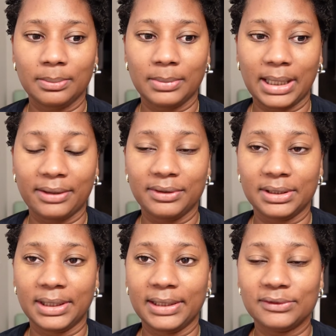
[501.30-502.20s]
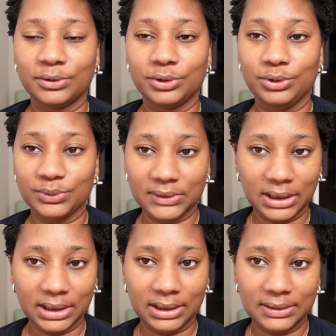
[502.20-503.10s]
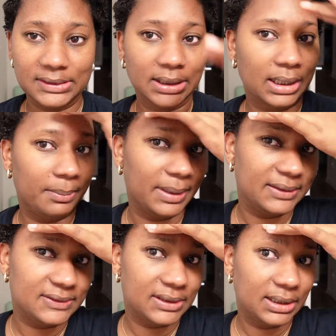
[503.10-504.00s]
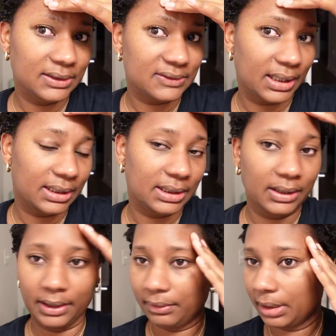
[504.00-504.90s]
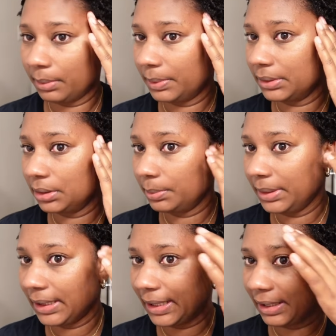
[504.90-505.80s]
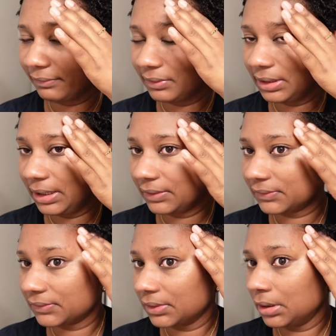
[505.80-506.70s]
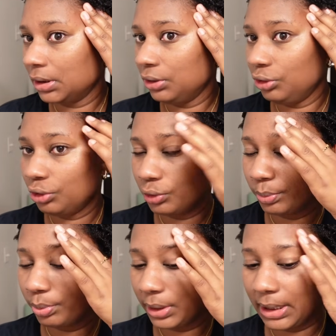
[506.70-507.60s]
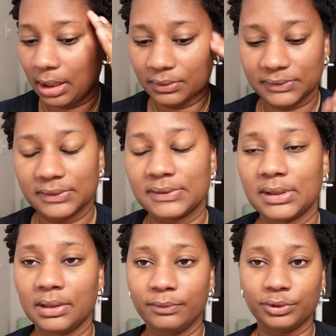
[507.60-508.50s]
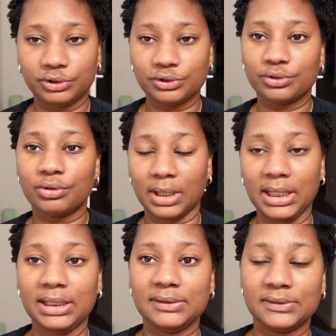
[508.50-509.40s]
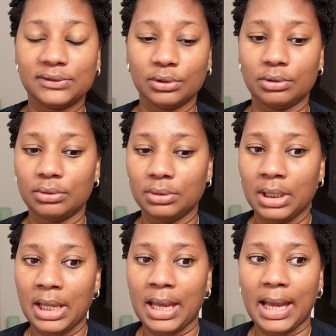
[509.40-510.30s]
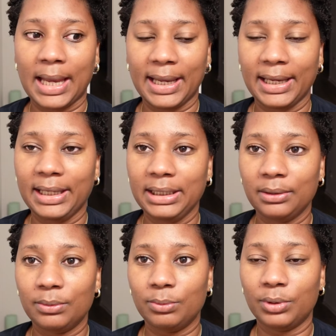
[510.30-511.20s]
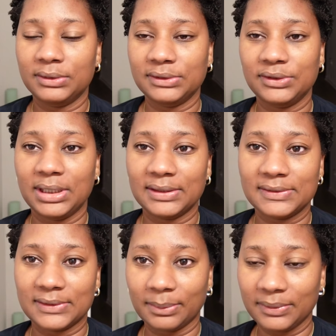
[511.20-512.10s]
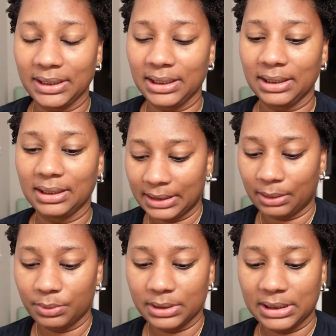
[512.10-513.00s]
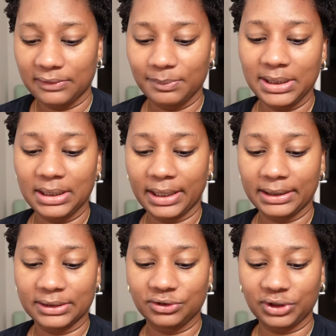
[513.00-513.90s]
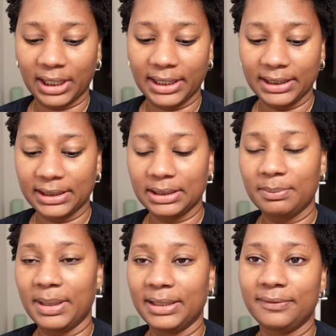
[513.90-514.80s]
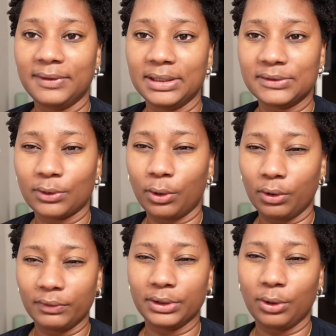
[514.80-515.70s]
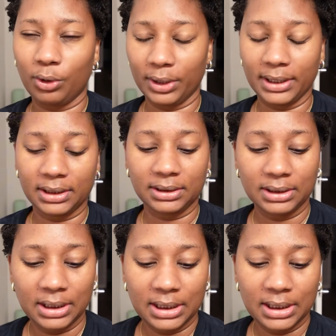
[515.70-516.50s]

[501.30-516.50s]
I realized not using it, my skin is kind of clearing up a little bit. I have less, you know, breakouts and stuff, which is great. So I wanted to get something that would give me like the shine and the benefits of an oil.